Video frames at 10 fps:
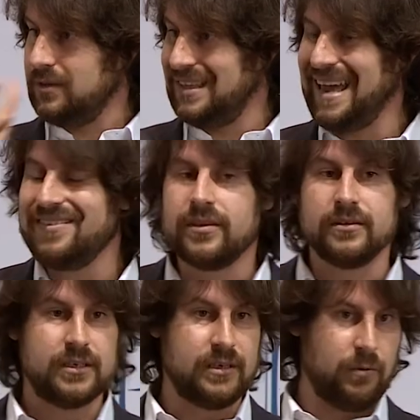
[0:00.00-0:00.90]
the
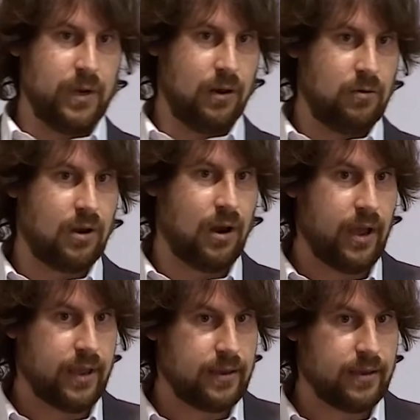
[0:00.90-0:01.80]
tendency will look
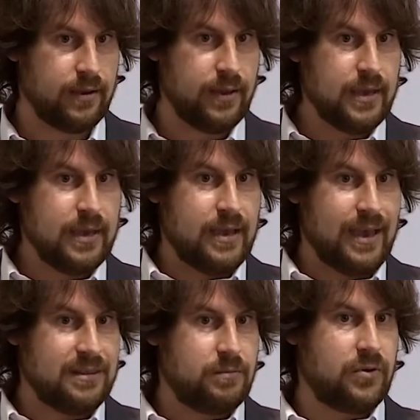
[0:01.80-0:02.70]
like.
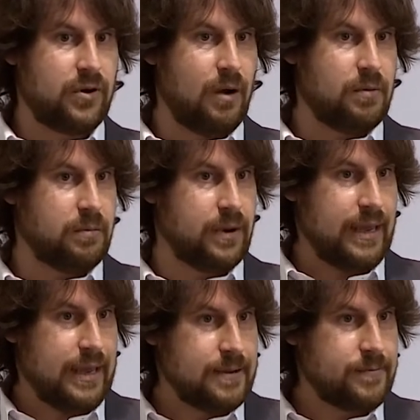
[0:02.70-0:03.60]
And
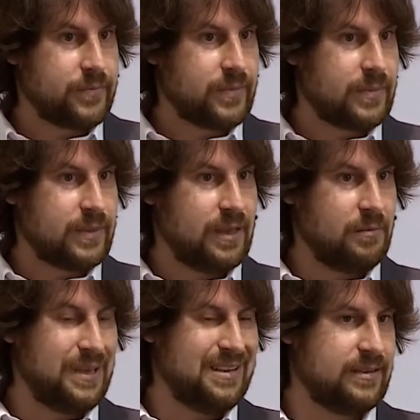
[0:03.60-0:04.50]
probably
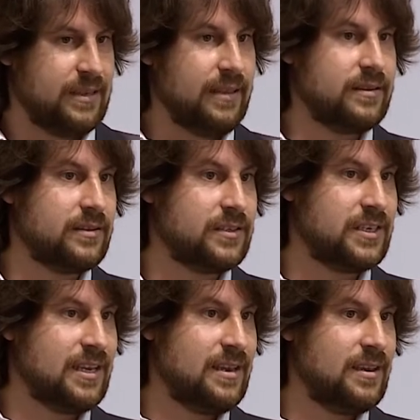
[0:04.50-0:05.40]
there'll be the
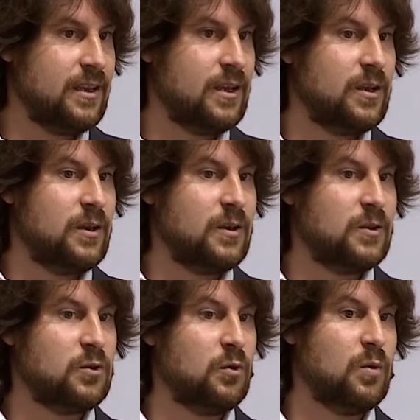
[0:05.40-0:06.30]
tendency
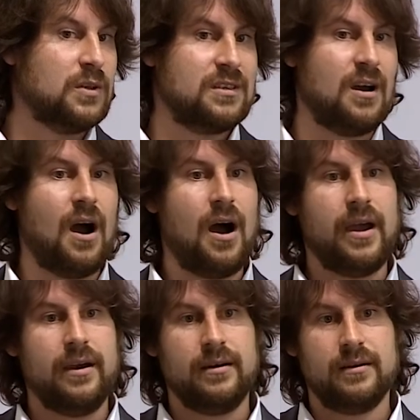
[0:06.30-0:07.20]
towards
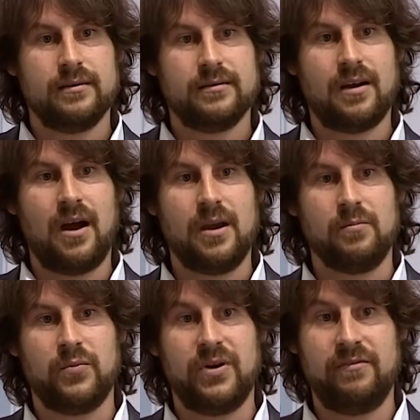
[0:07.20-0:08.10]
higher
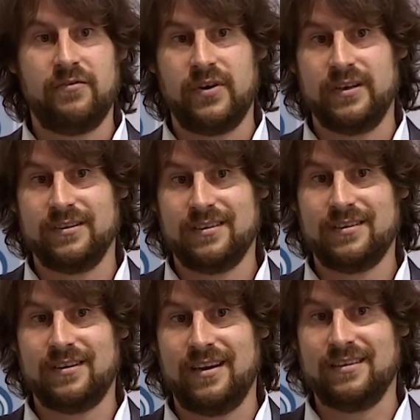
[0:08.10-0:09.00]
time
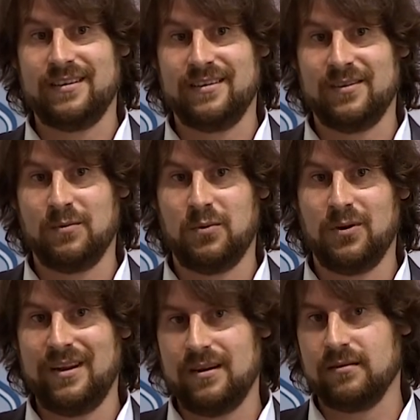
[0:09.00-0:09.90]
preference as in the
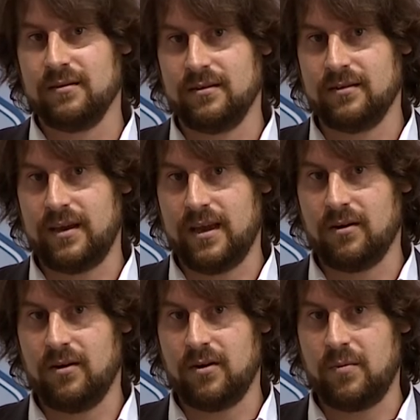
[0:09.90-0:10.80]
political
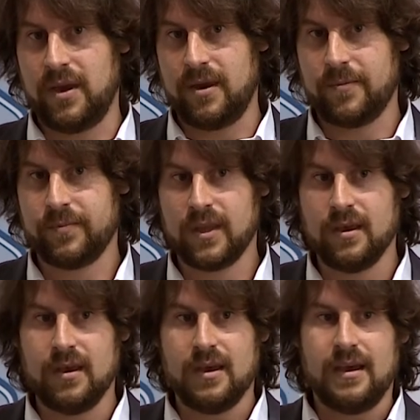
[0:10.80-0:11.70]
economy.
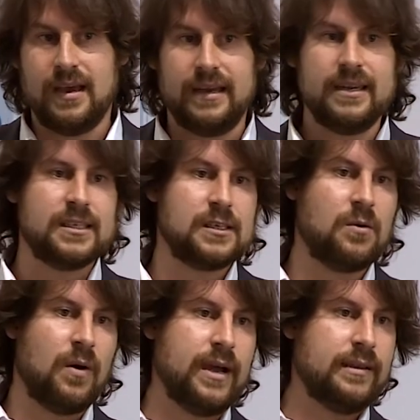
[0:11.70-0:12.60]
And it's
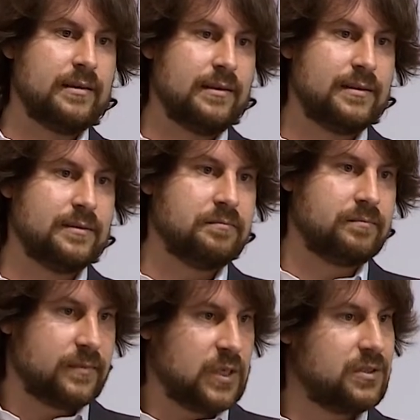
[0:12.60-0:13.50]
quite
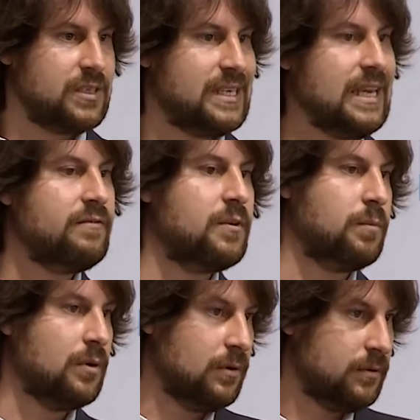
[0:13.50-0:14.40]

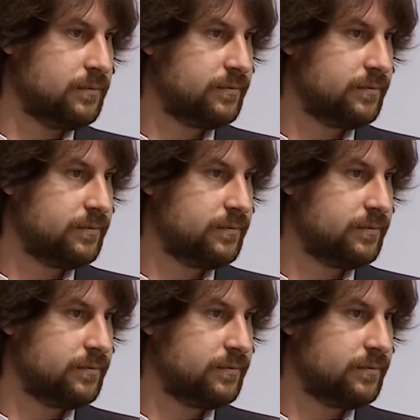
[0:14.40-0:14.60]
conceivable